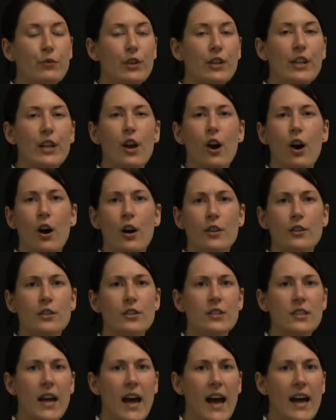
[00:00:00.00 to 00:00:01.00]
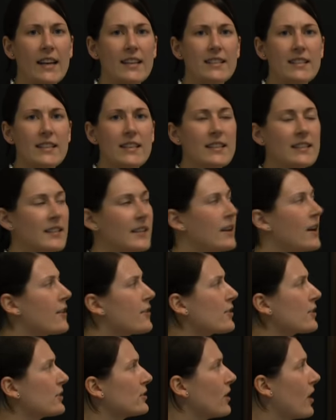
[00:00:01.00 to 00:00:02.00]
really harsh taxes and
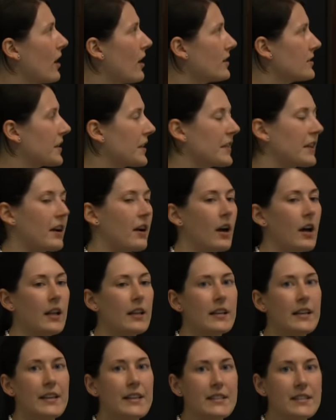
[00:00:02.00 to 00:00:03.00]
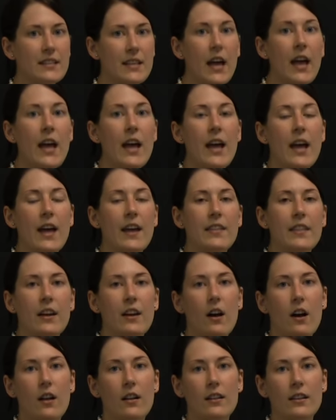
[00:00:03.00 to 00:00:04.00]
other laws on the colonists, and the
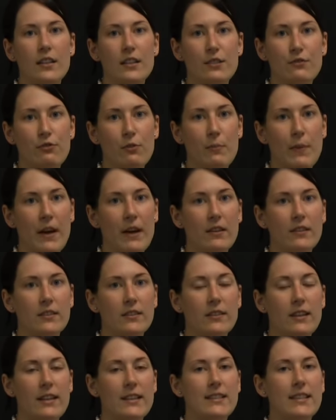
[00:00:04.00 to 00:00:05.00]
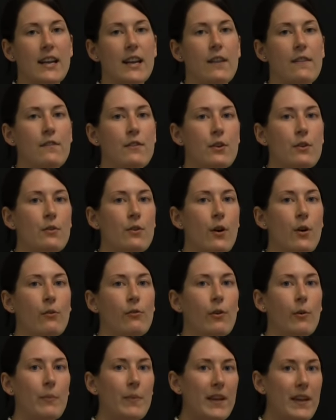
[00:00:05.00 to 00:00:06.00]
colonists rebelled. They said, if you
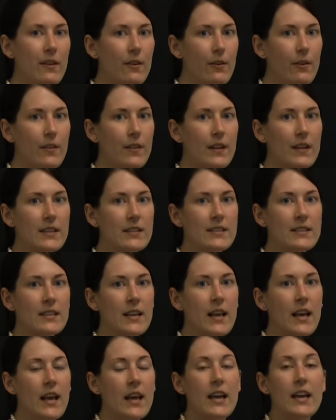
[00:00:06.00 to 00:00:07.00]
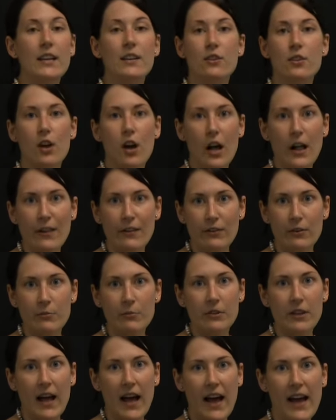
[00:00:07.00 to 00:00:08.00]
don't repeal these
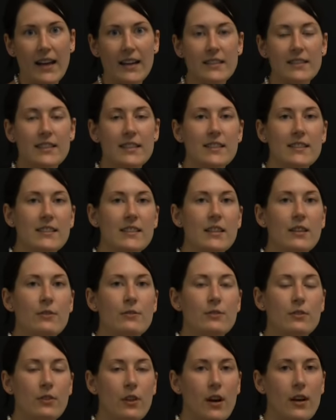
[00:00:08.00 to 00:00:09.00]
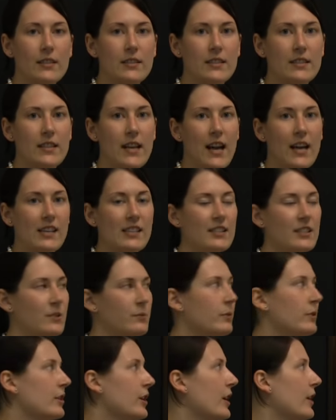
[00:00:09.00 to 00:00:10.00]
intolerable acts, as those laws and
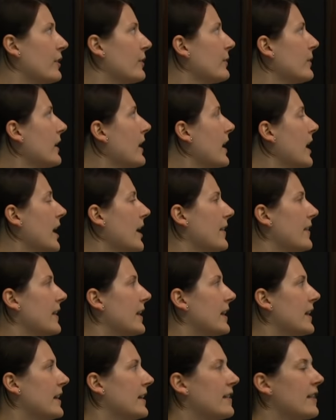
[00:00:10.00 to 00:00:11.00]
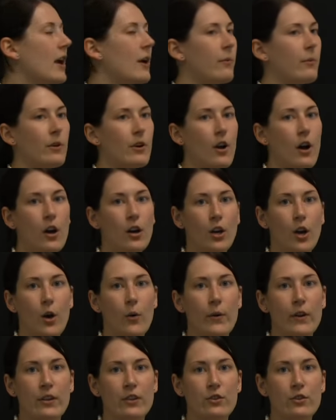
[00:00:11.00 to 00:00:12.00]
taxes were known, then they were not
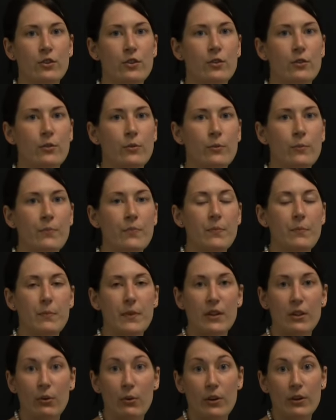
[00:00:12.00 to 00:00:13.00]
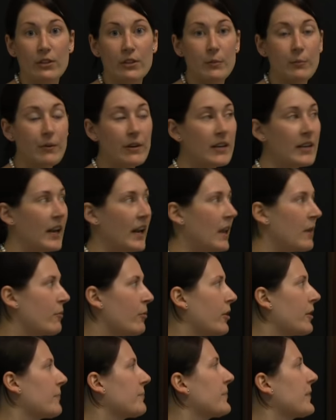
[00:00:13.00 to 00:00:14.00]
going to be loyal to Britain
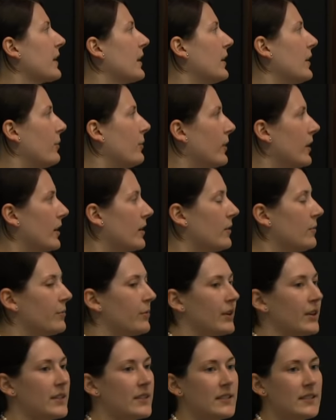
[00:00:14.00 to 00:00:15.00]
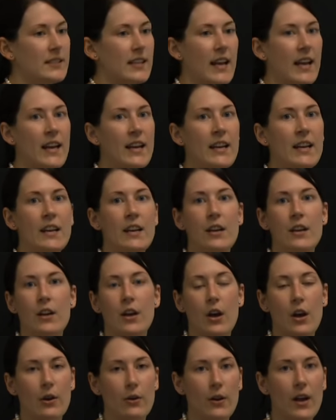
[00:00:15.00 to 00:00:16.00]
anymore. Well, Britain said,
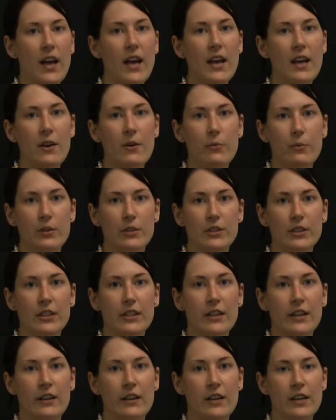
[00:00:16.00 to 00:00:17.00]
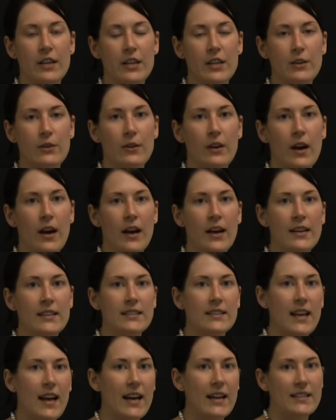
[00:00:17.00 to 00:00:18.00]
okay, we're declaring you
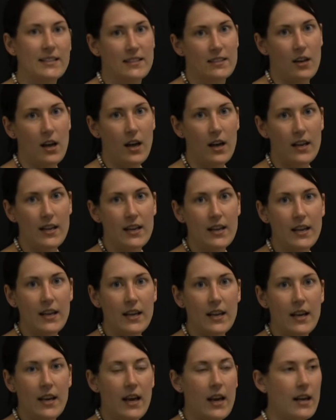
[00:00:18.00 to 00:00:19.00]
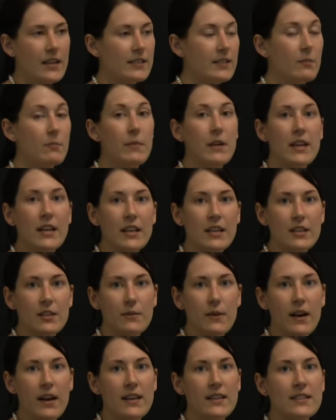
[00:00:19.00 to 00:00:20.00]
guys as not submitting
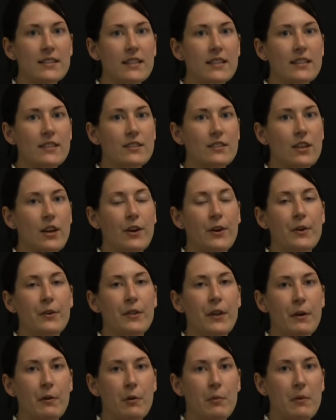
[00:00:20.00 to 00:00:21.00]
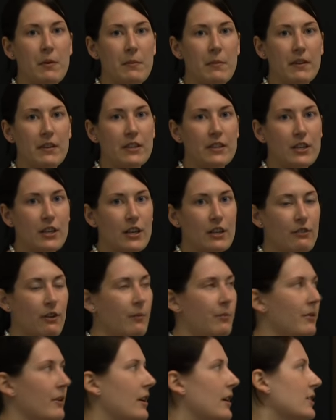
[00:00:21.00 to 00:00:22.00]
to us, and so there will be military
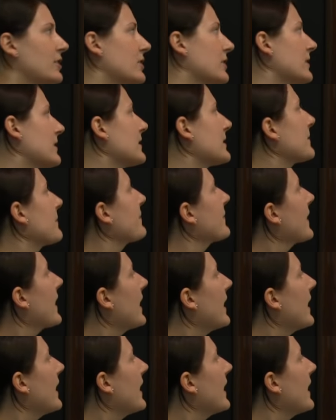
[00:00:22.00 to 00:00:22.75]
repercussions.